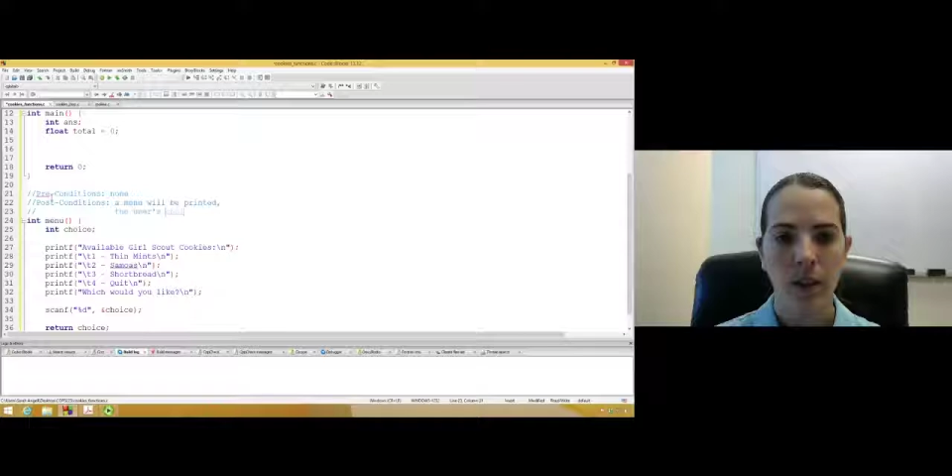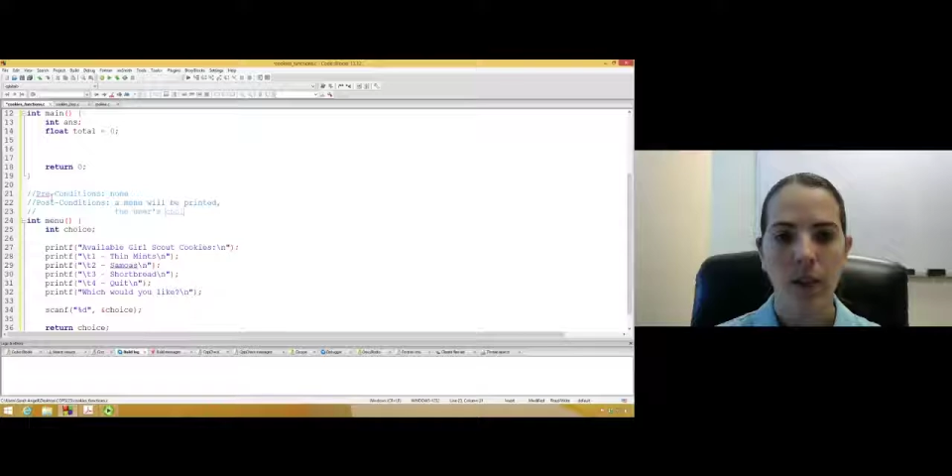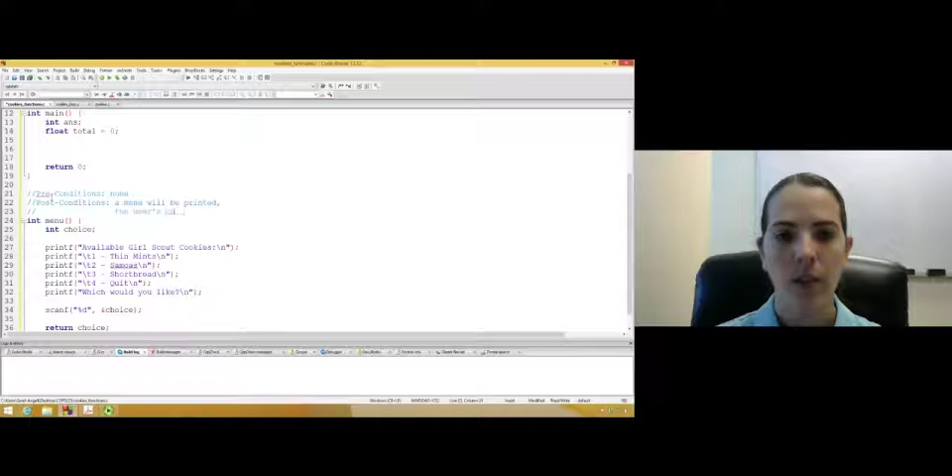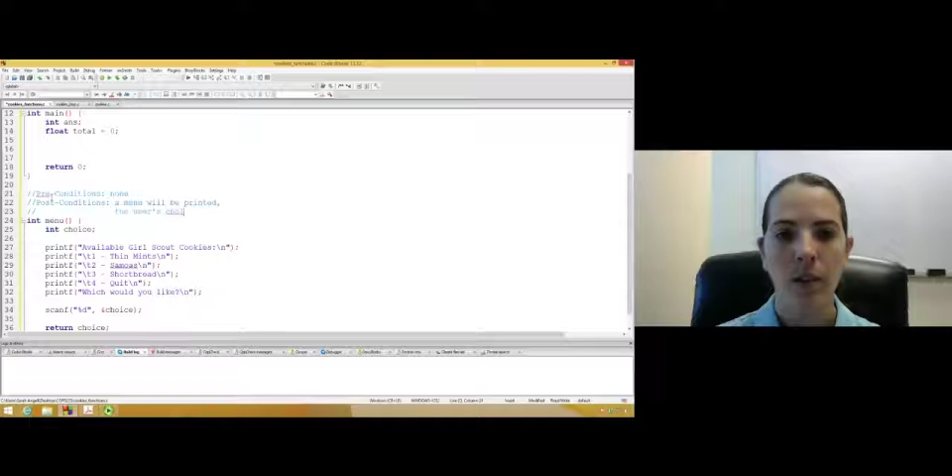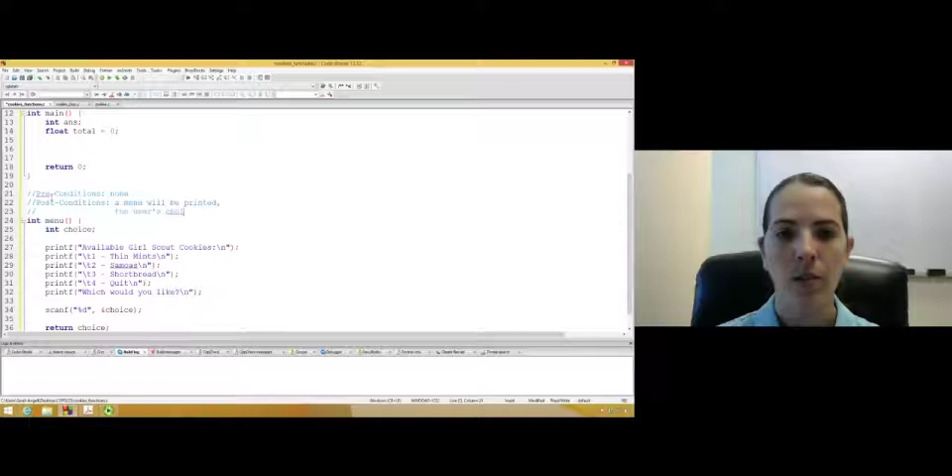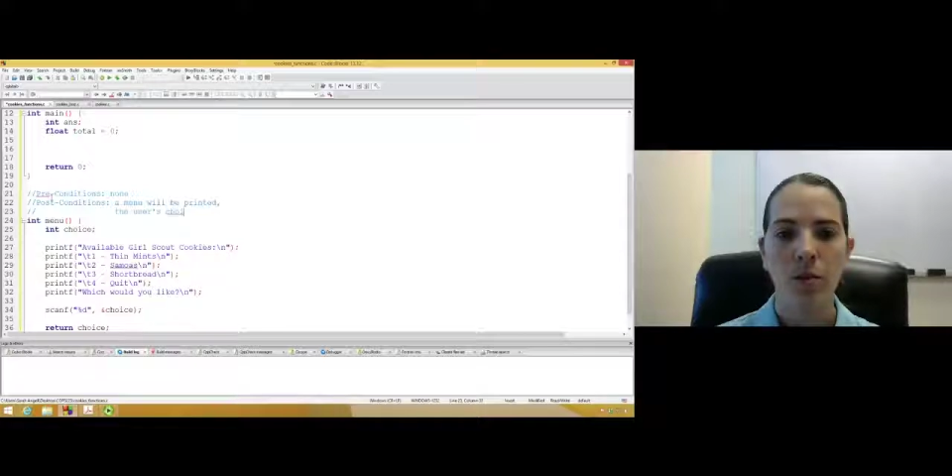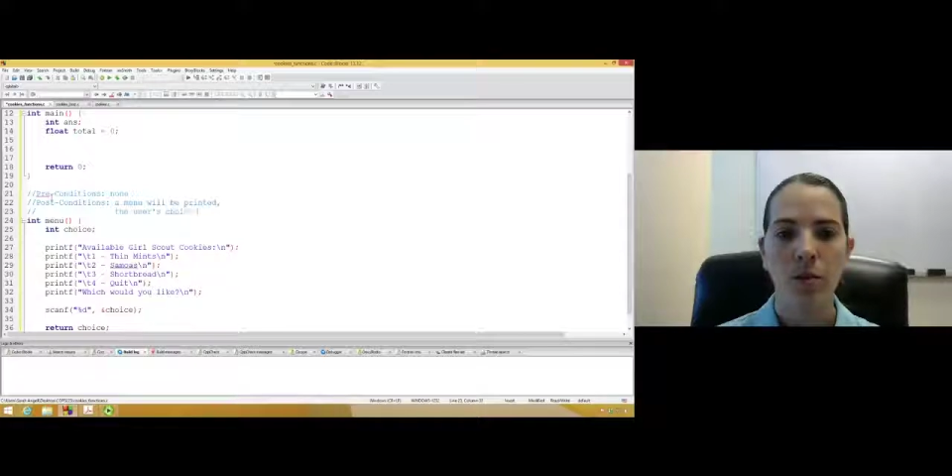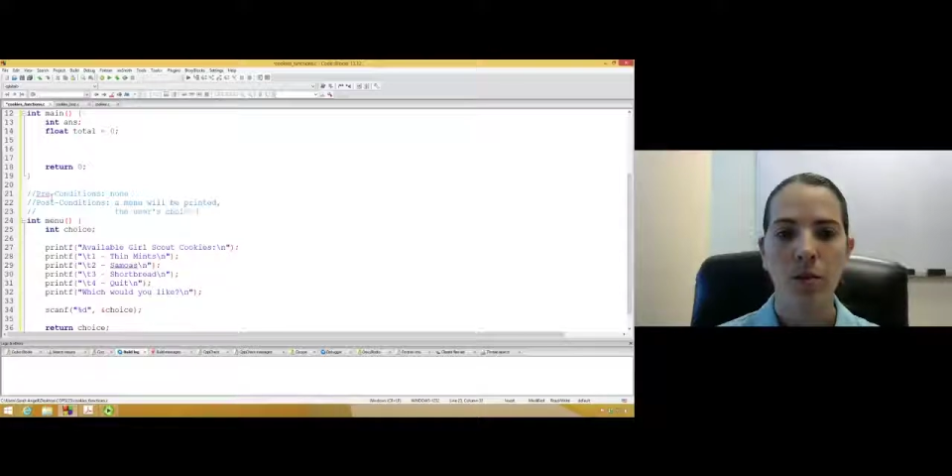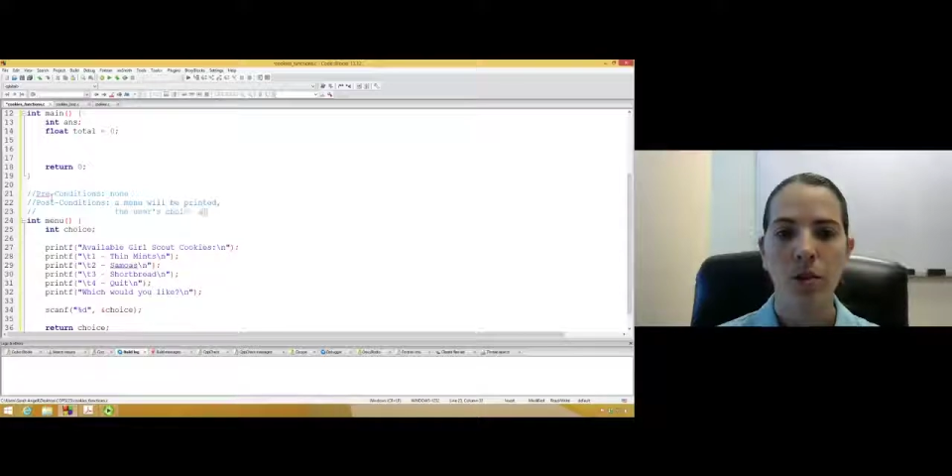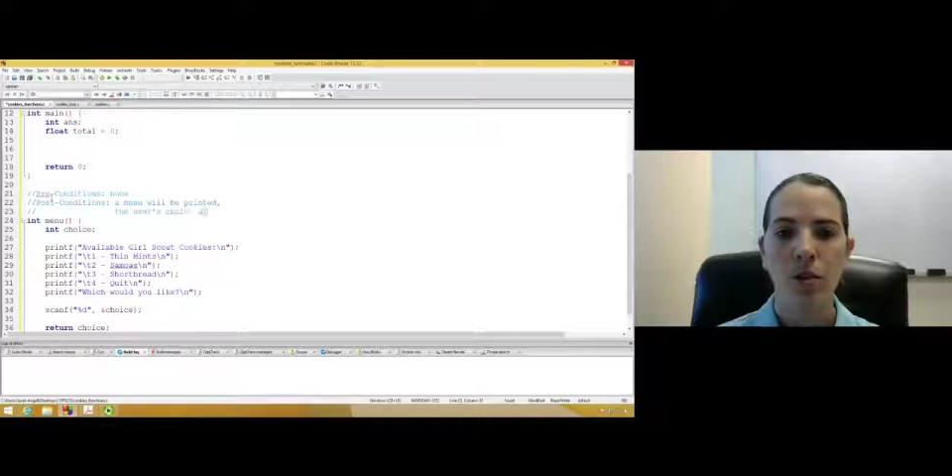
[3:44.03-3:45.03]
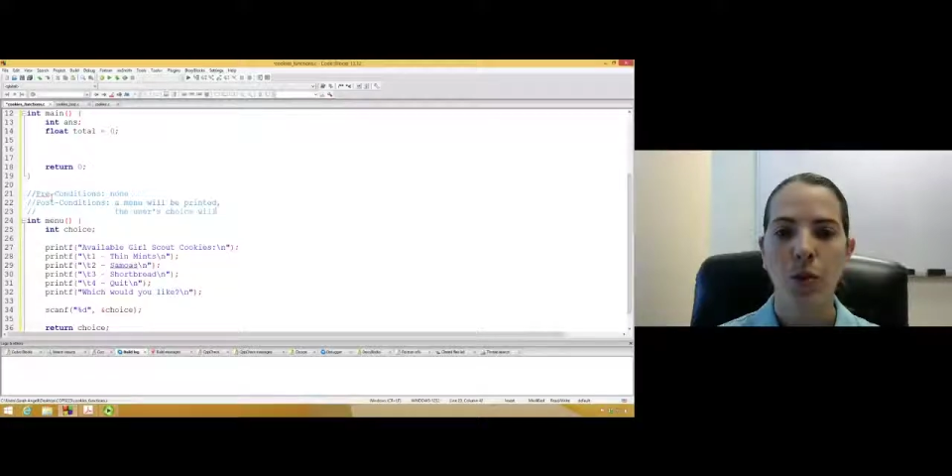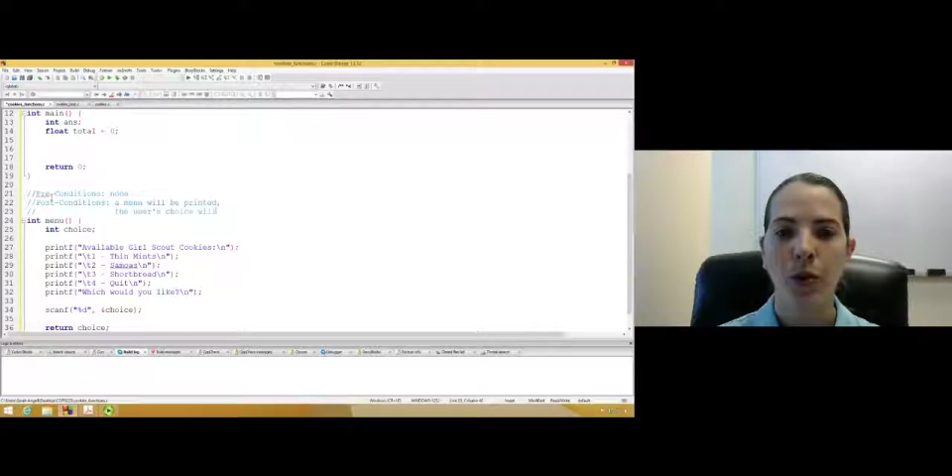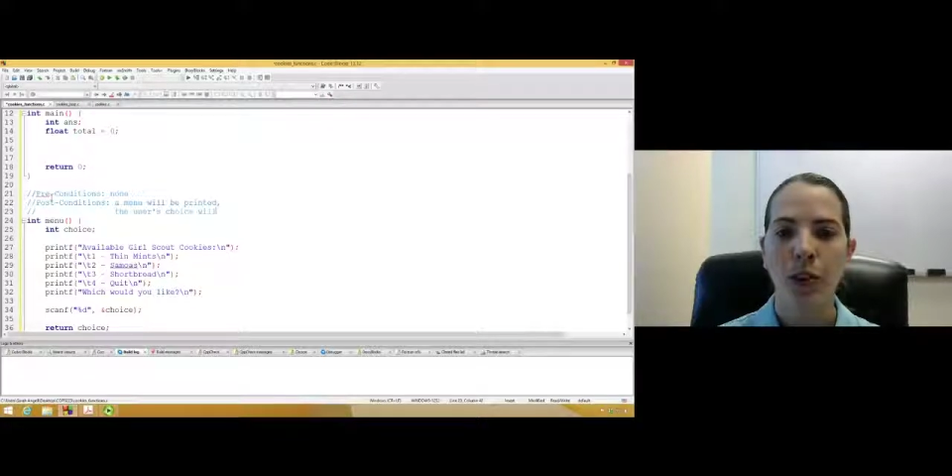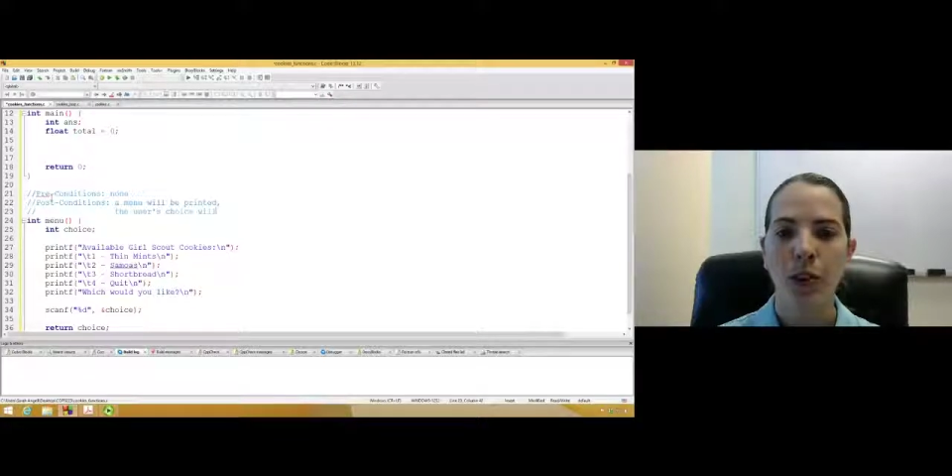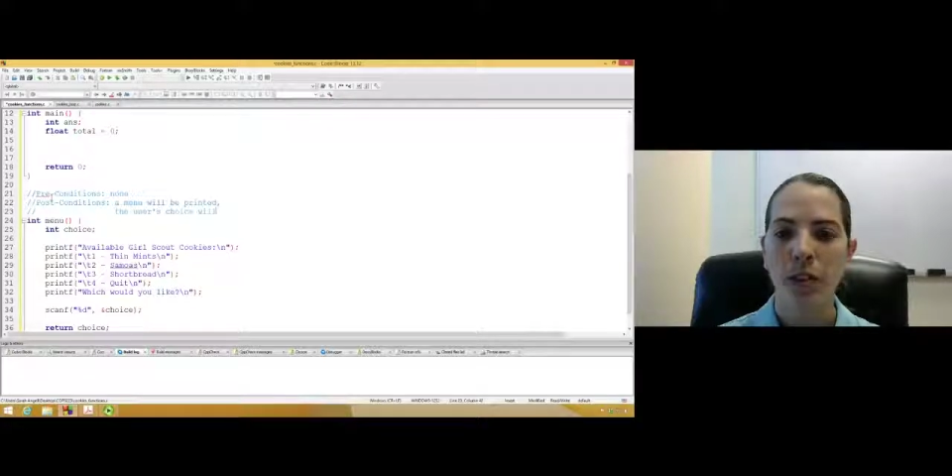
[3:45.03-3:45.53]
the user's choice